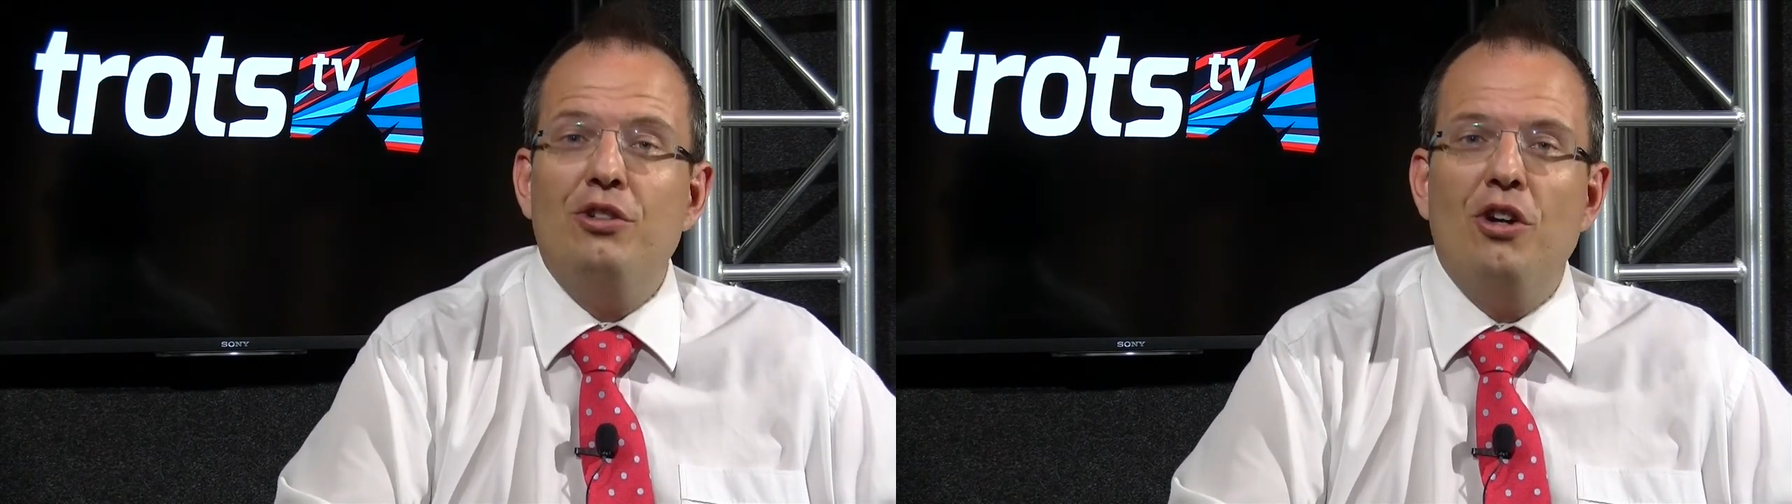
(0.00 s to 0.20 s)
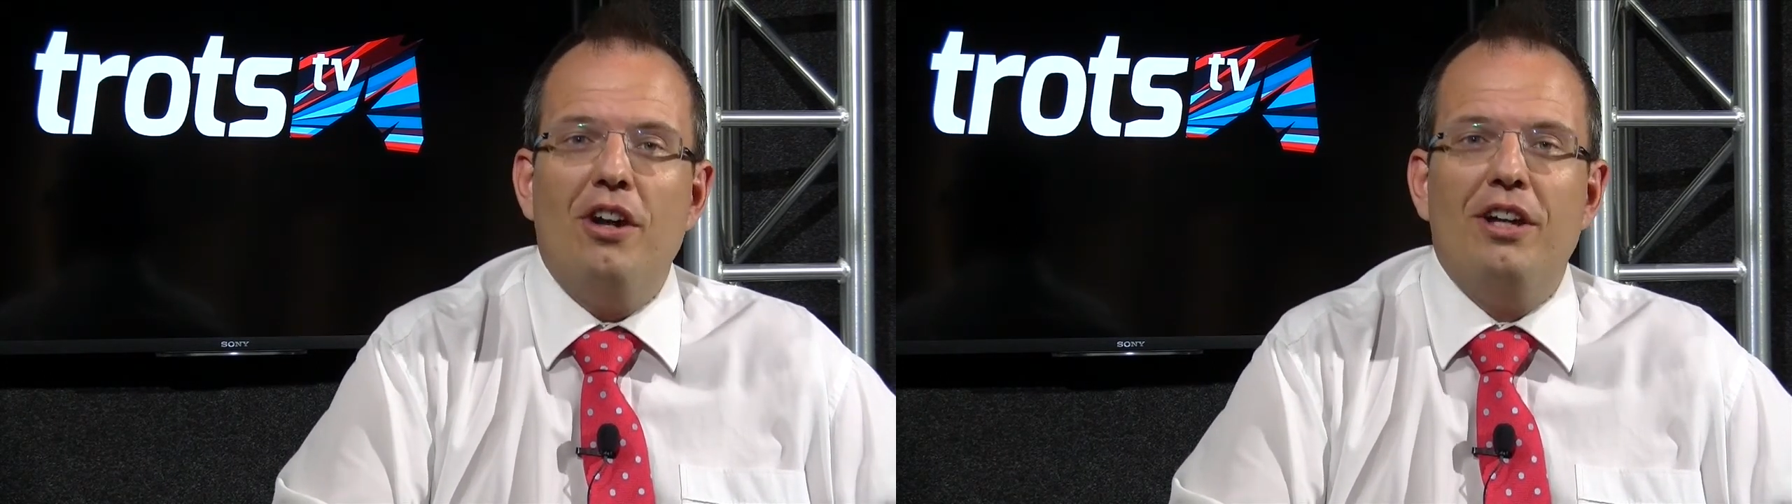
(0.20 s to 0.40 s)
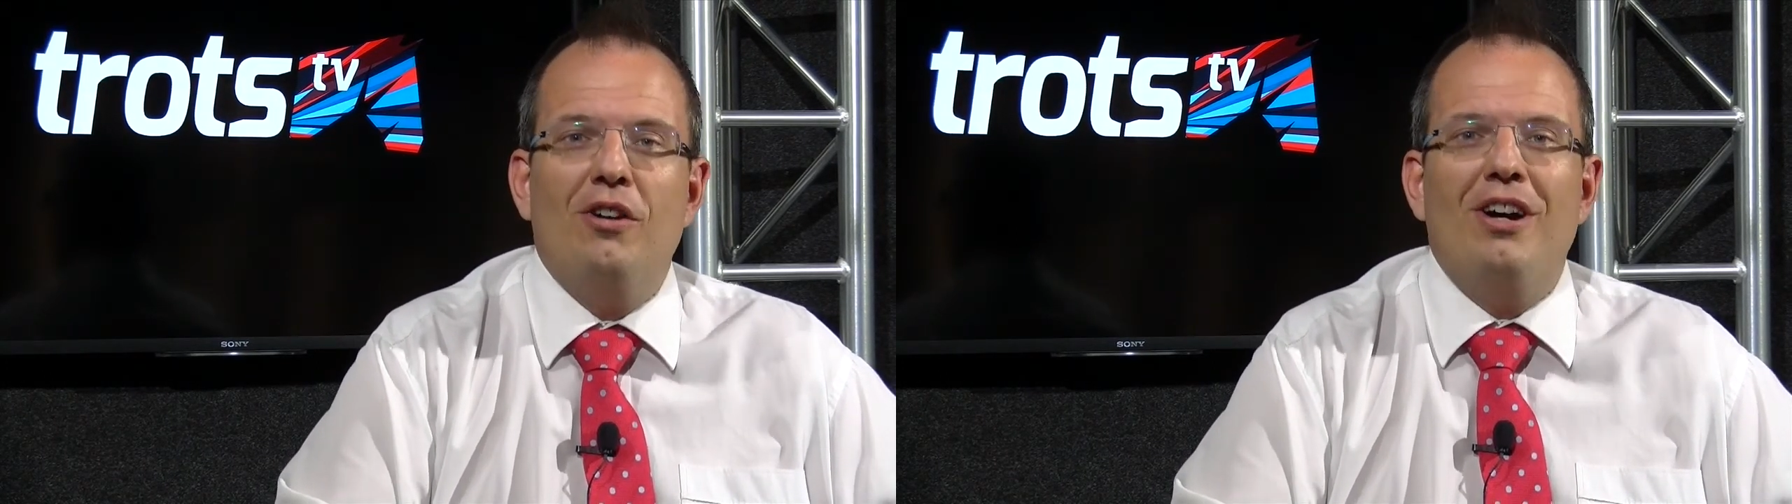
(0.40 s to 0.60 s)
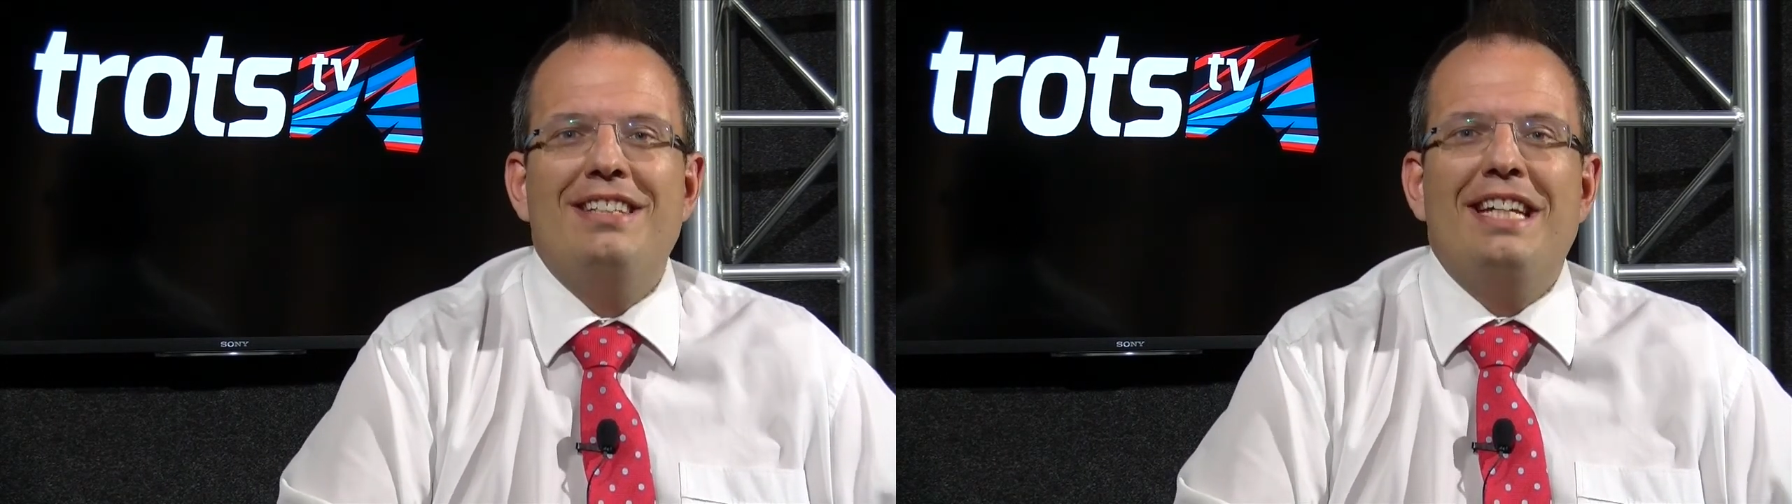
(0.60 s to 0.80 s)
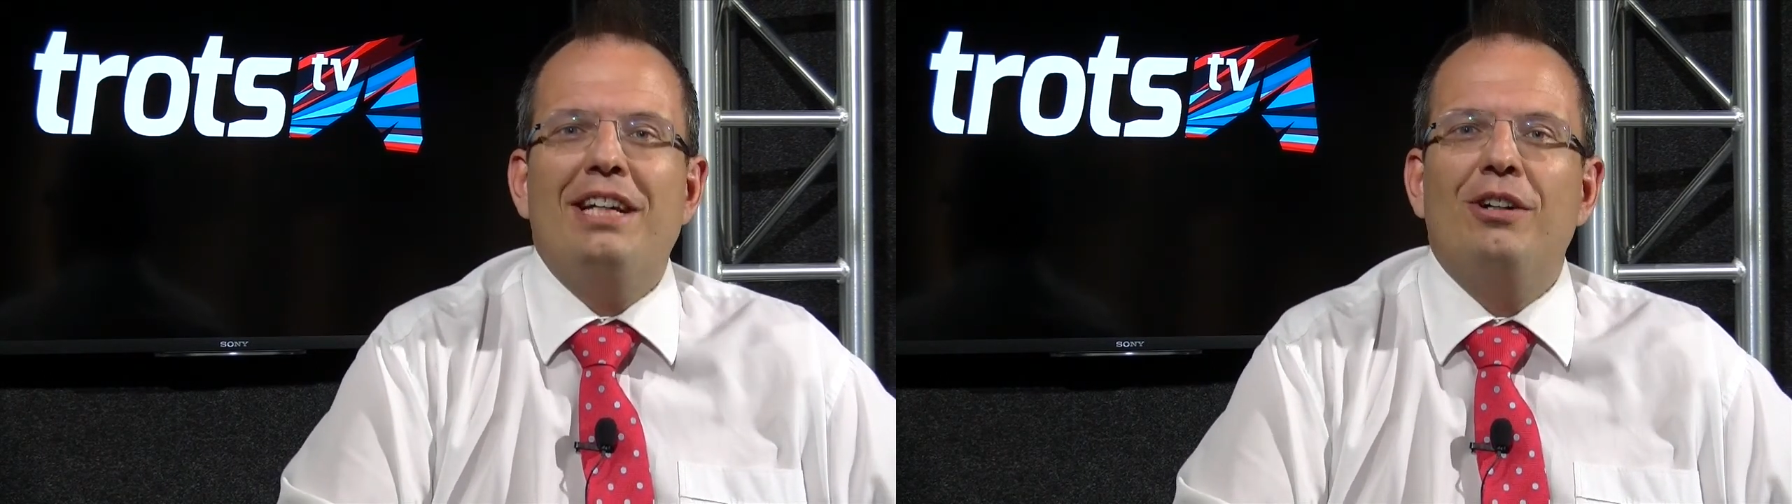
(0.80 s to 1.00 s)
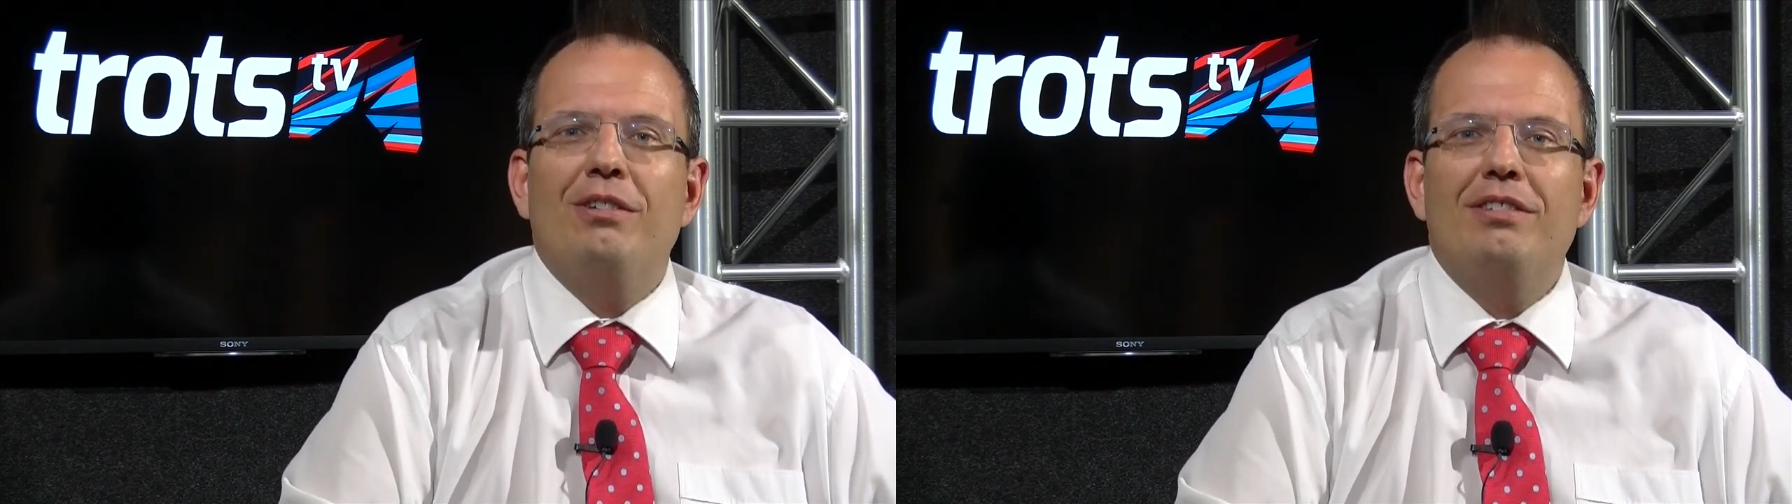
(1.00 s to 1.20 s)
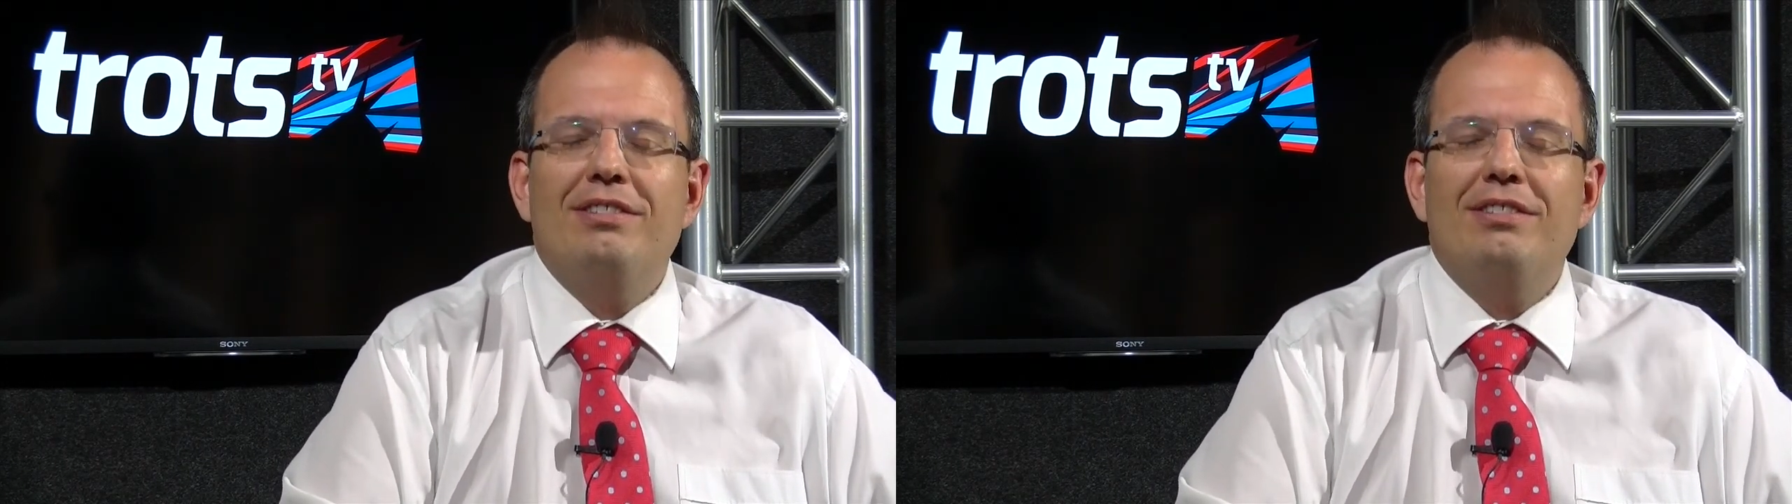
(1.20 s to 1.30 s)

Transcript: Not an ideal